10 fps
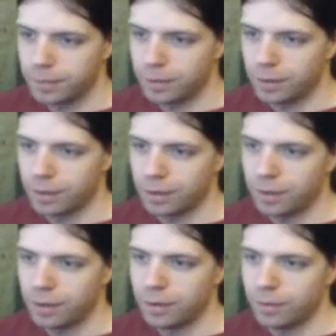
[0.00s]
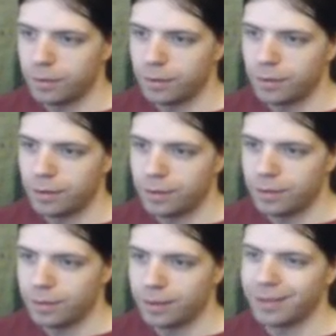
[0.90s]

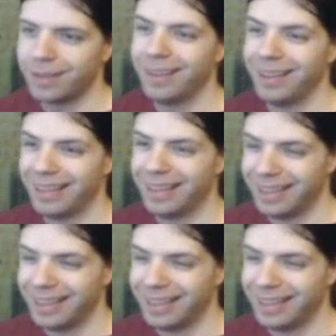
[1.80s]
(silent)